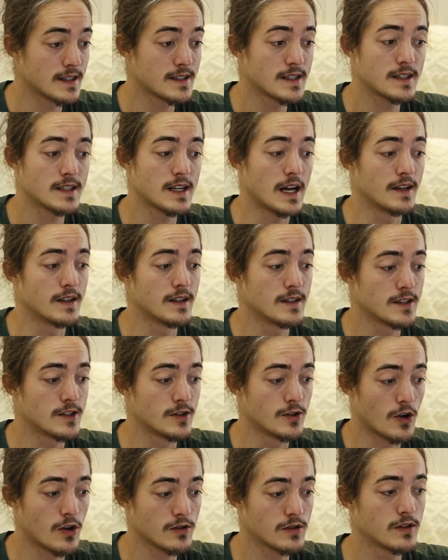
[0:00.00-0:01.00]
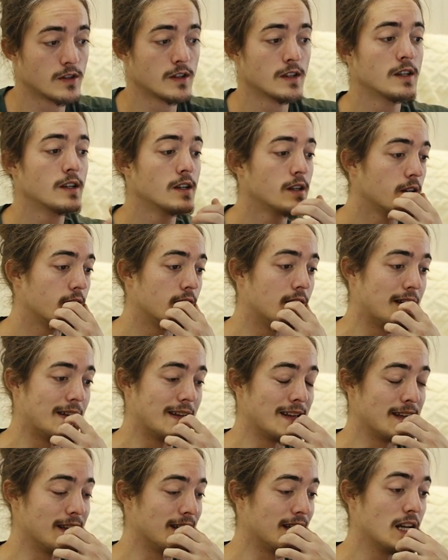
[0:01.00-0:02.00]
as I said, it's not
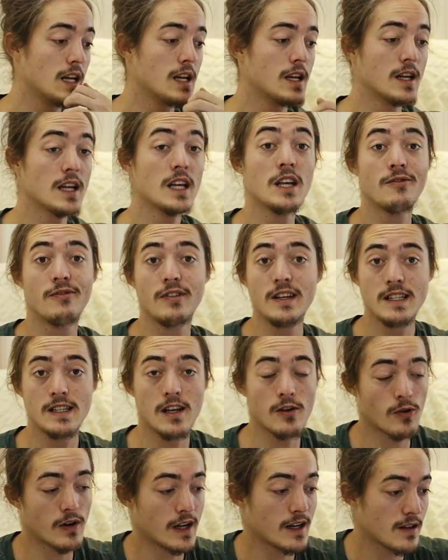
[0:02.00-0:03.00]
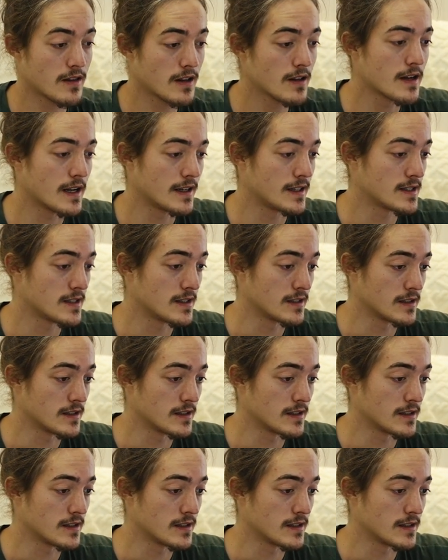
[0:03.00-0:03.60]
the e-visa or anything, that doesn't